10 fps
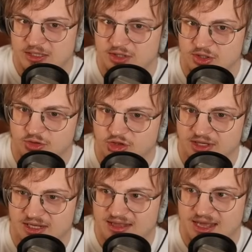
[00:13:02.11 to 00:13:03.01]

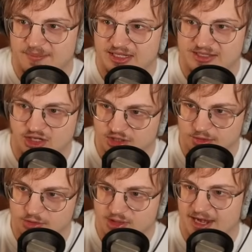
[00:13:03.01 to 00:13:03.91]
usually that means I just
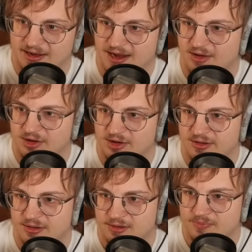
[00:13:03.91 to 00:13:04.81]
lose that
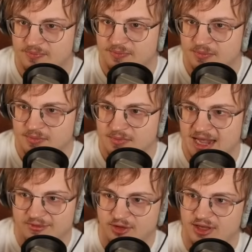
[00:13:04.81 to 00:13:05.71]
encounter.
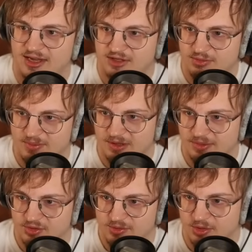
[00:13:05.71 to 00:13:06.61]
Everything else would be
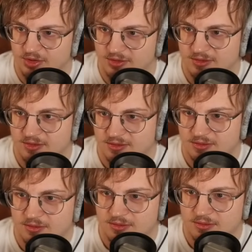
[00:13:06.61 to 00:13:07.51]
abusable.
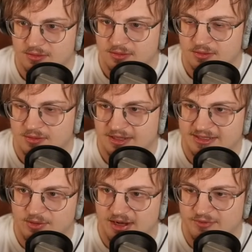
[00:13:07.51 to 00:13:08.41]
That's
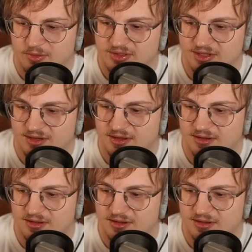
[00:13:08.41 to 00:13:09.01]
how I've always done it.